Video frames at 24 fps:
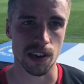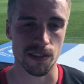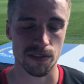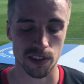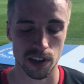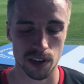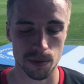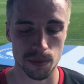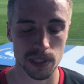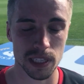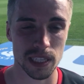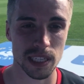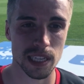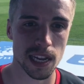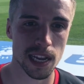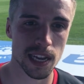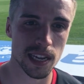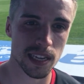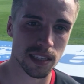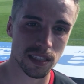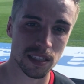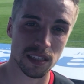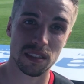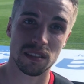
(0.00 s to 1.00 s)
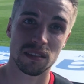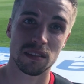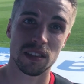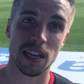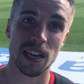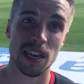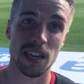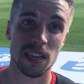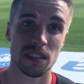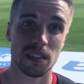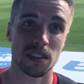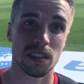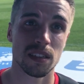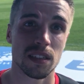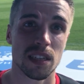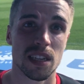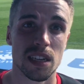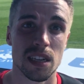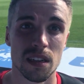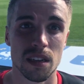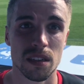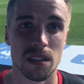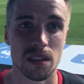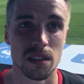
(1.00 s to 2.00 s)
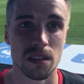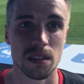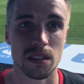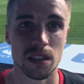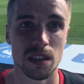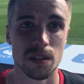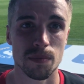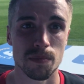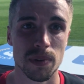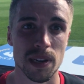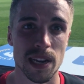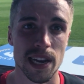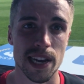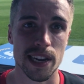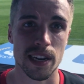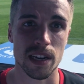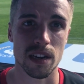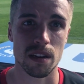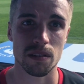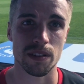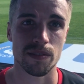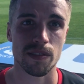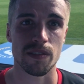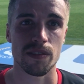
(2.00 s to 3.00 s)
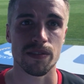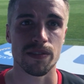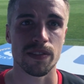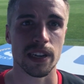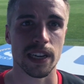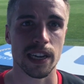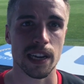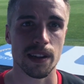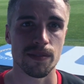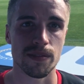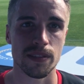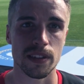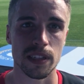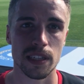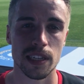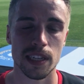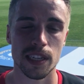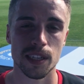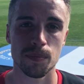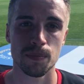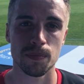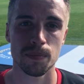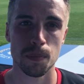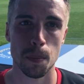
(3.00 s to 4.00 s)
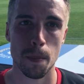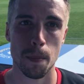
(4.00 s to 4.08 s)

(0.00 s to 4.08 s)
grateful to come and stay and yeah, uh, as, long as I'm playing I'll give everything I can for the team.